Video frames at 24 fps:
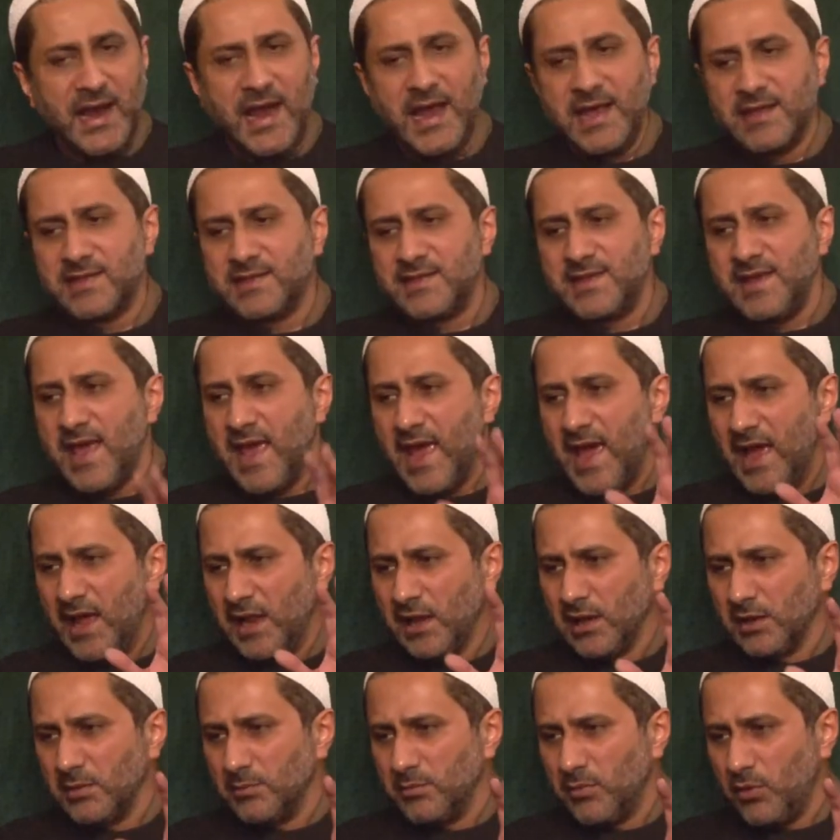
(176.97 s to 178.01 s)
at the
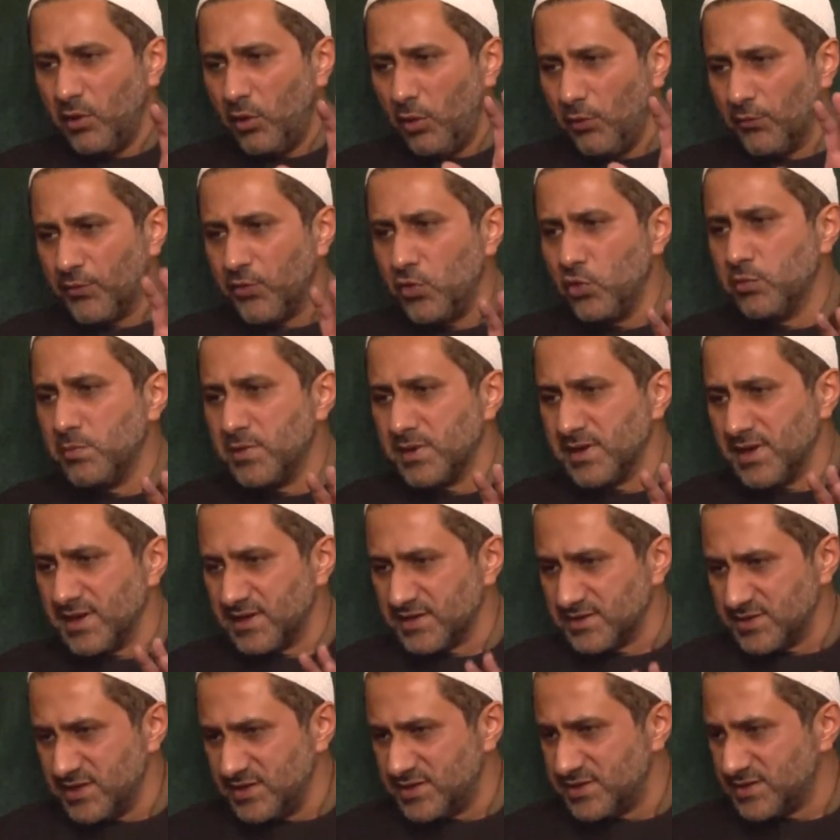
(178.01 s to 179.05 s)
helm of human
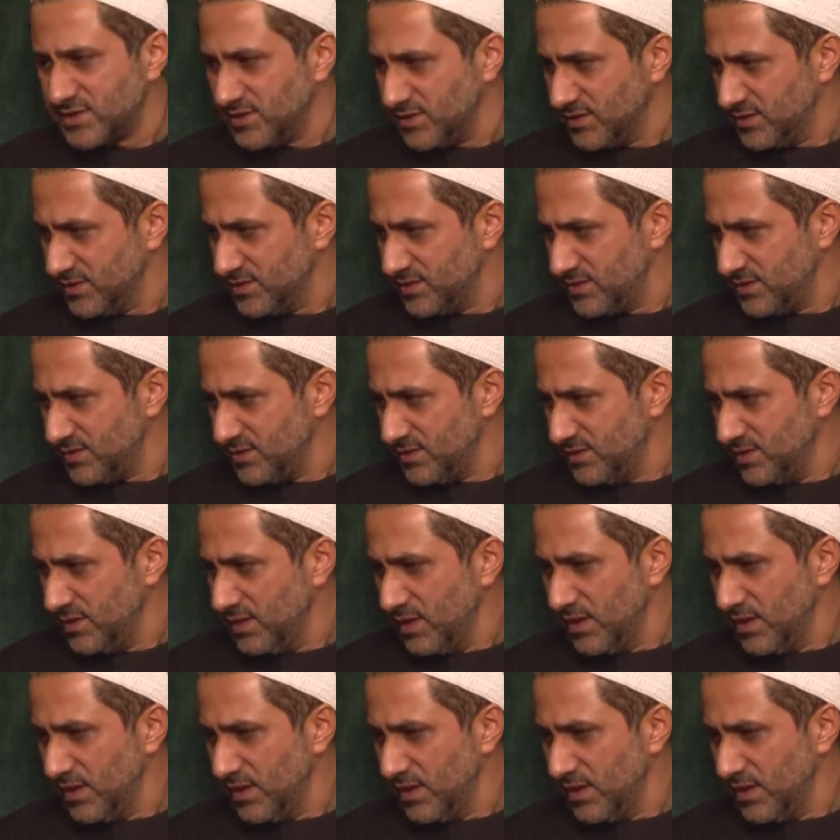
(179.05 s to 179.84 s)
existence,